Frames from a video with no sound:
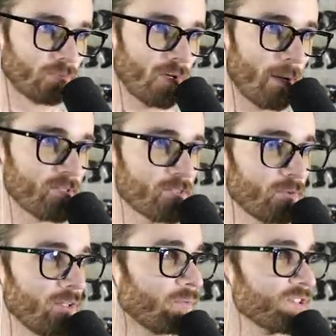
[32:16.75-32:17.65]
What happens if
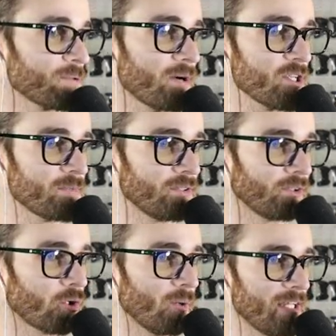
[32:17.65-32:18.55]
we, what does the pause menu,
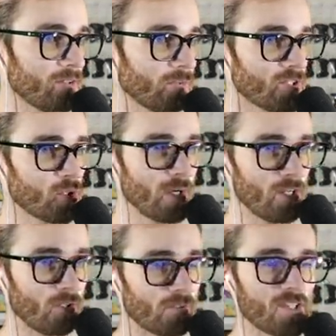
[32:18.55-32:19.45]
quit? What does quit
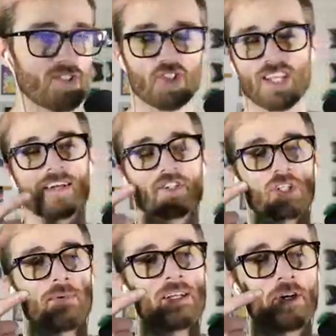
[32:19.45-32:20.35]
do? Does it just take us to the
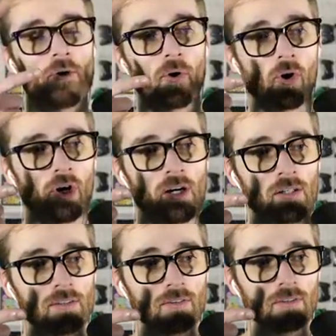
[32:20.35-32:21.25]
menu
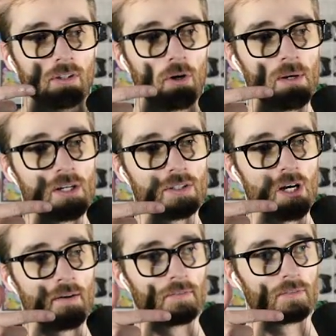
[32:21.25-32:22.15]
or are we
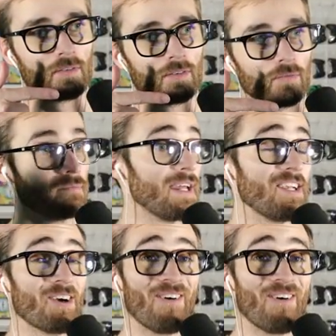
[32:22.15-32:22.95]
done? Menu A!